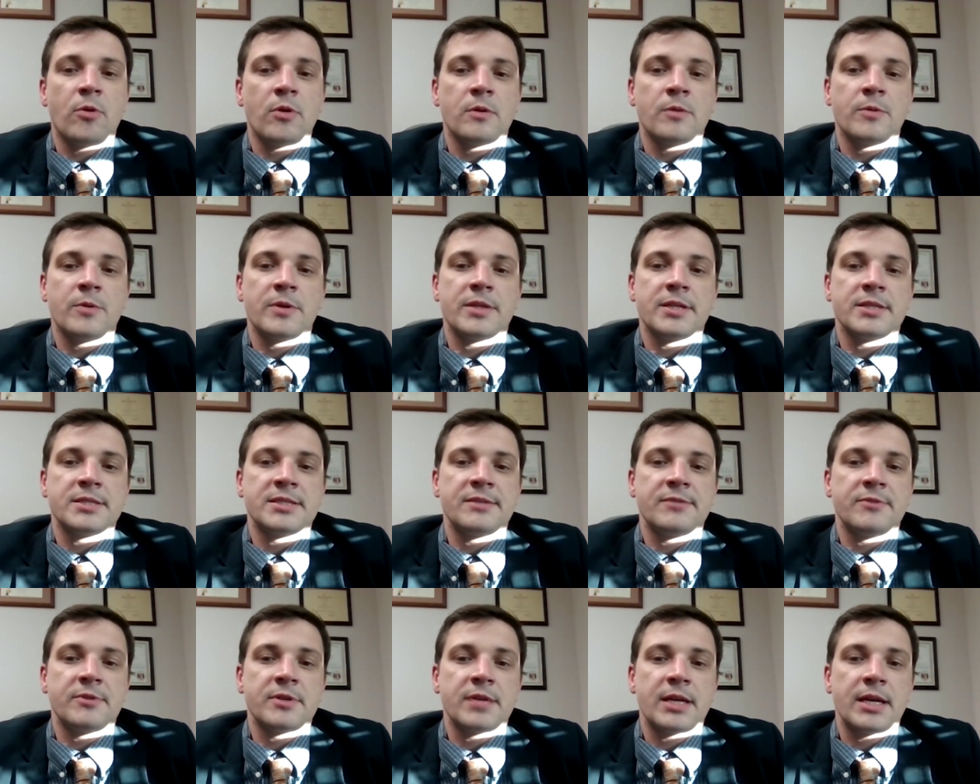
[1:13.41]
forward with the
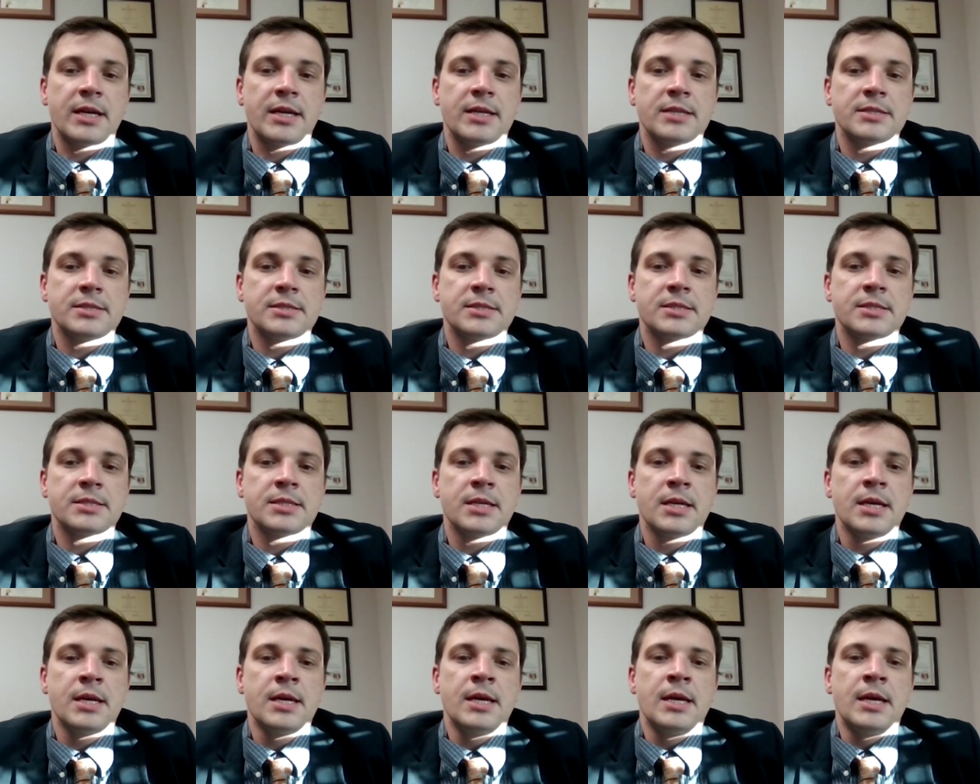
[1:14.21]
civil case.
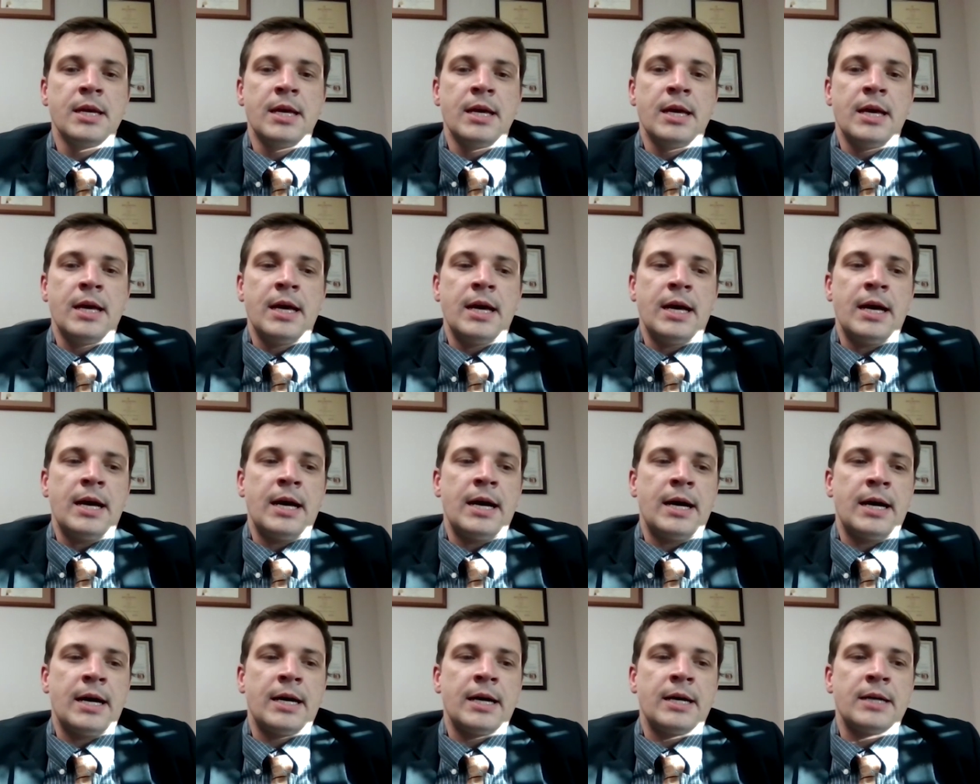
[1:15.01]

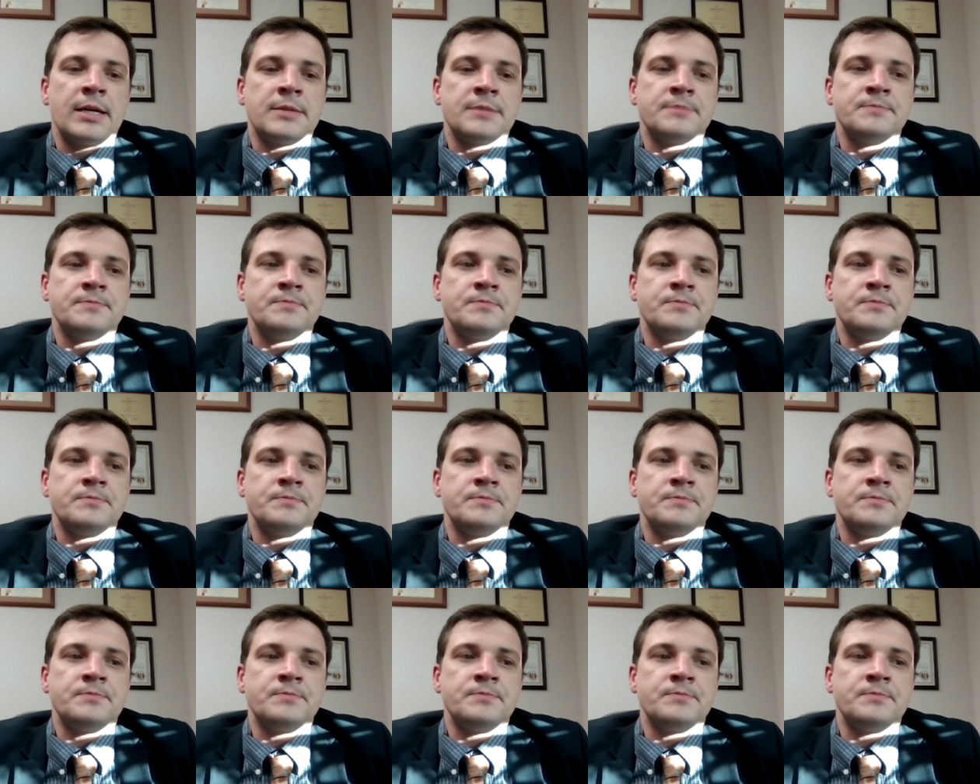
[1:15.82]
Uh,